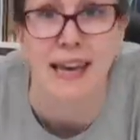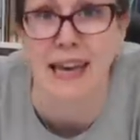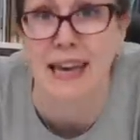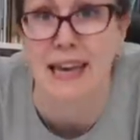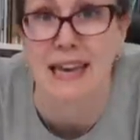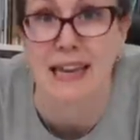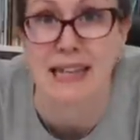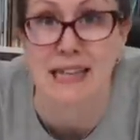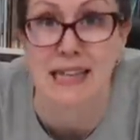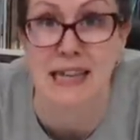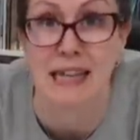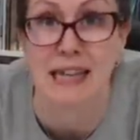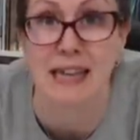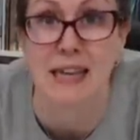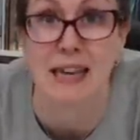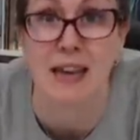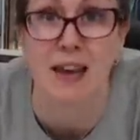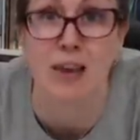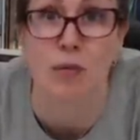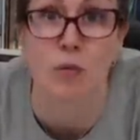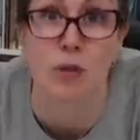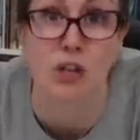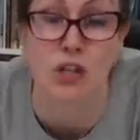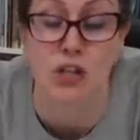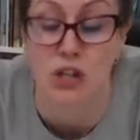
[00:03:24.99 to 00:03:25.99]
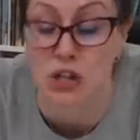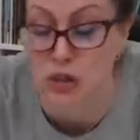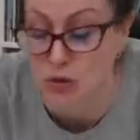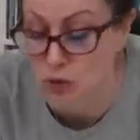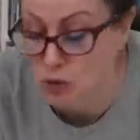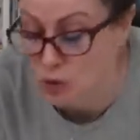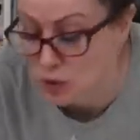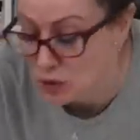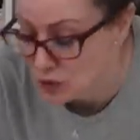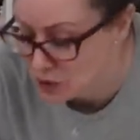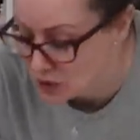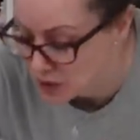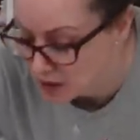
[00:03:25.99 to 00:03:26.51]
easily, which is
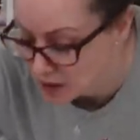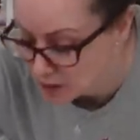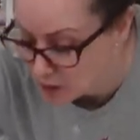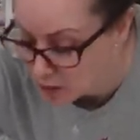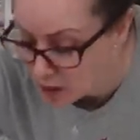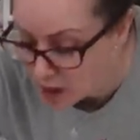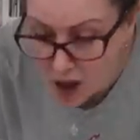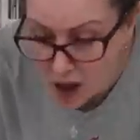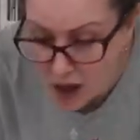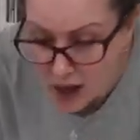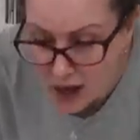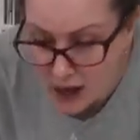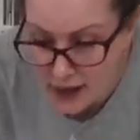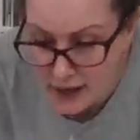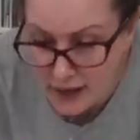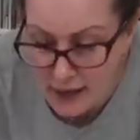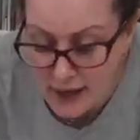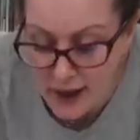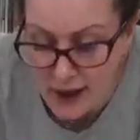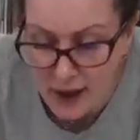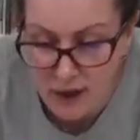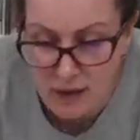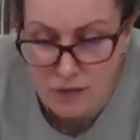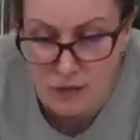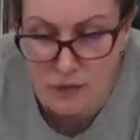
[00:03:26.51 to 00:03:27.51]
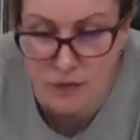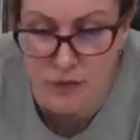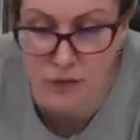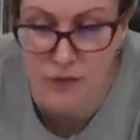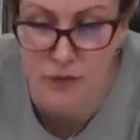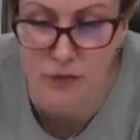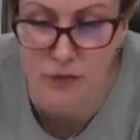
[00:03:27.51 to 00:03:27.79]
awesome. I have,